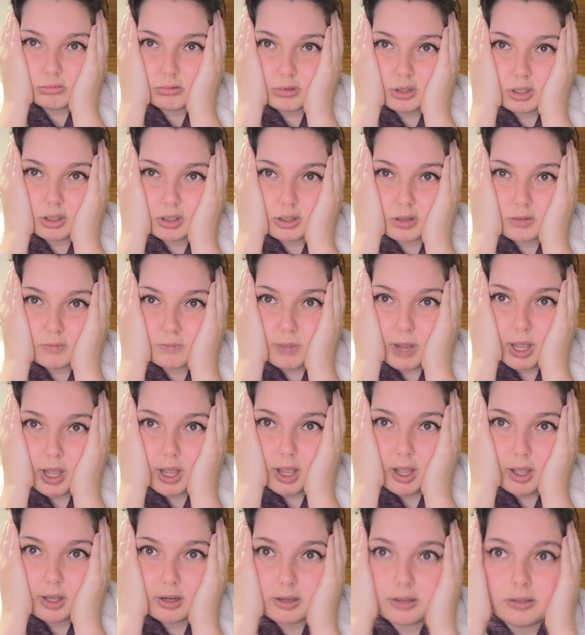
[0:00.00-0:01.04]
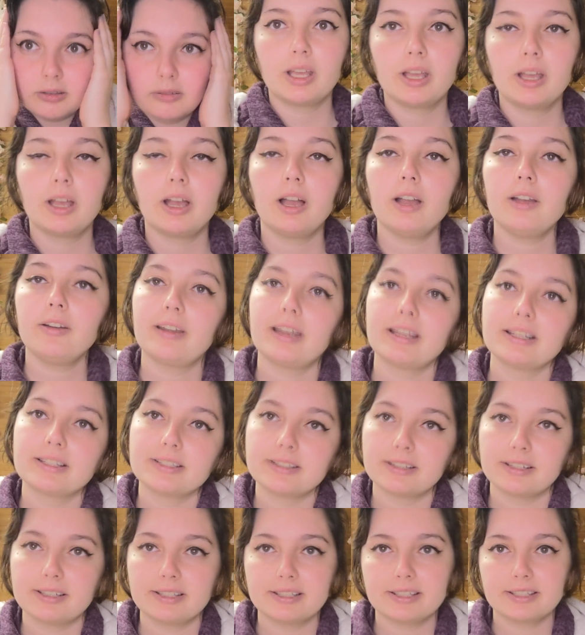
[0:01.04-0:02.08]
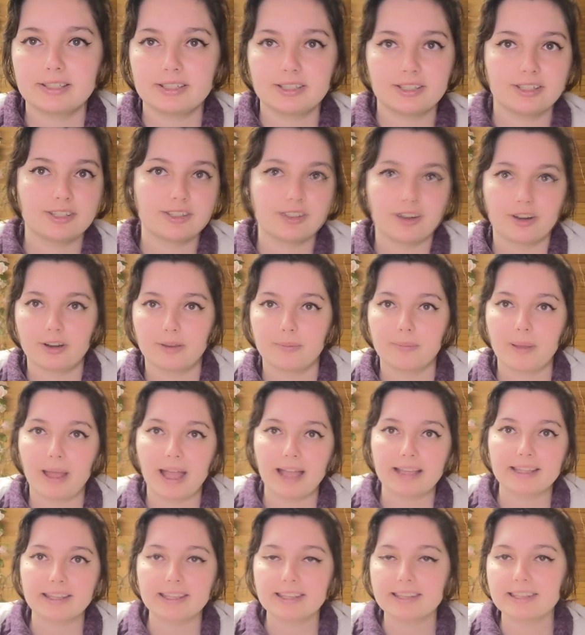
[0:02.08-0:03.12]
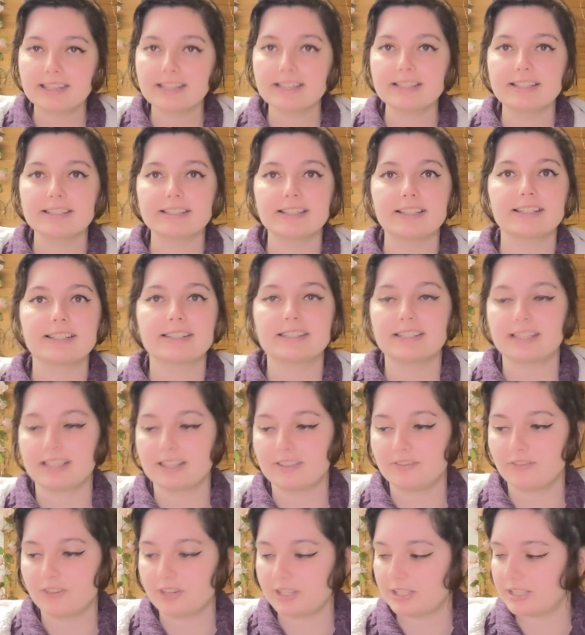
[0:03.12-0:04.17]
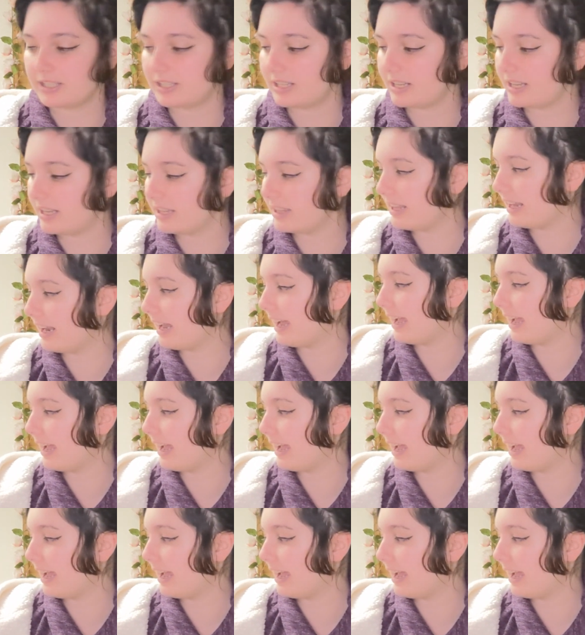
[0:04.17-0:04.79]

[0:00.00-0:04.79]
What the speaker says: this is bad. Alright, so let's just start unpacking this. Let's see, the first thing that